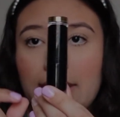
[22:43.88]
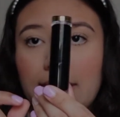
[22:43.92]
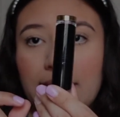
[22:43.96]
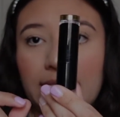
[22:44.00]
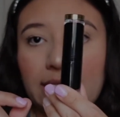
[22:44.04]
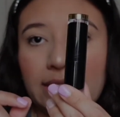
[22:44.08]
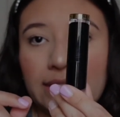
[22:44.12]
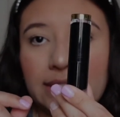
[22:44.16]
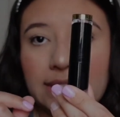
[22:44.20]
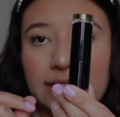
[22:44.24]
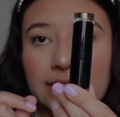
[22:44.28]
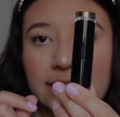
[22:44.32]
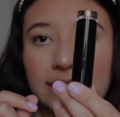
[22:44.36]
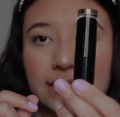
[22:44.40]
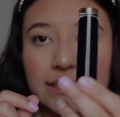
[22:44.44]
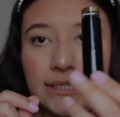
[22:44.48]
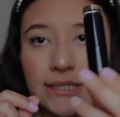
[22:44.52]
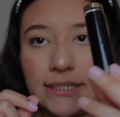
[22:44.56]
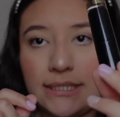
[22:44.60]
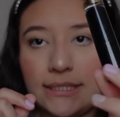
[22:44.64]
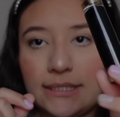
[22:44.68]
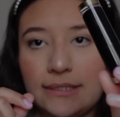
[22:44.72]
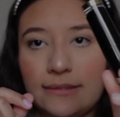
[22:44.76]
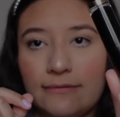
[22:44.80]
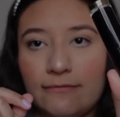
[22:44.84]

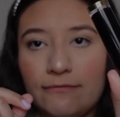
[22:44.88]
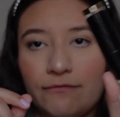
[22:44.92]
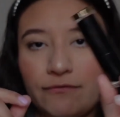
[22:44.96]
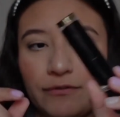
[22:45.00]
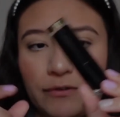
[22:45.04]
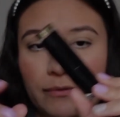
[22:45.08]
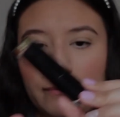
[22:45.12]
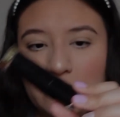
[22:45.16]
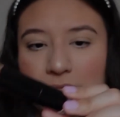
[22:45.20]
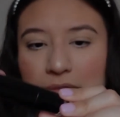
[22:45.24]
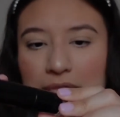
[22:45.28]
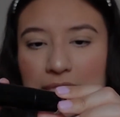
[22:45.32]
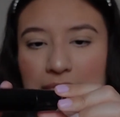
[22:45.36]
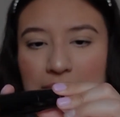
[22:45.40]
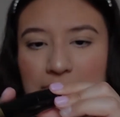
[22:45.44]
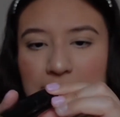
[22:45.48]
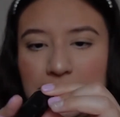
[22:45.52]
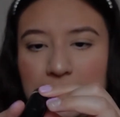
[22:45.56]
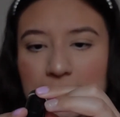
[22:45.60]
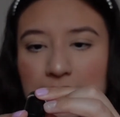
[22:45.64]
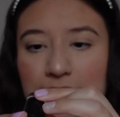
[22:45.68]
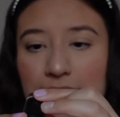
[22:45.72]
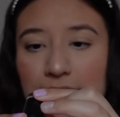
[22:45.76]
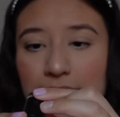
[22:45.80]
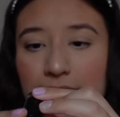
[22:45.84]
It's
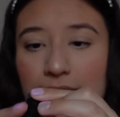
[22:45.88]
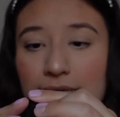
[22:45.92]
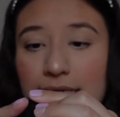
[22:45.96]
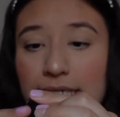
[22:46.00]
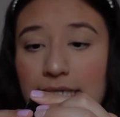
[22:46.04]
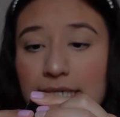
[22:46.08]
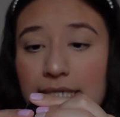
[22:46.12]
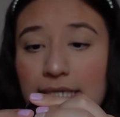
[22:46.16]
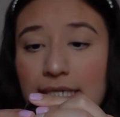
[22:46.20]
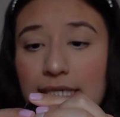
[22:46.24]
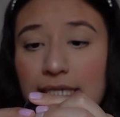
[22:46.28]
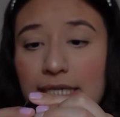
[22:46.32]
this line.